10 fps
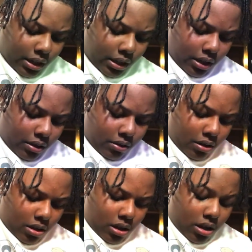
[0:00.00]
I think.
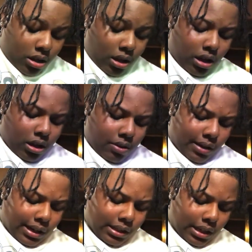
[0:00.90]
Yeah, when
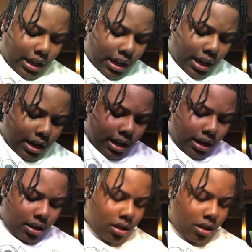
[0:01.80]
I got shot. And then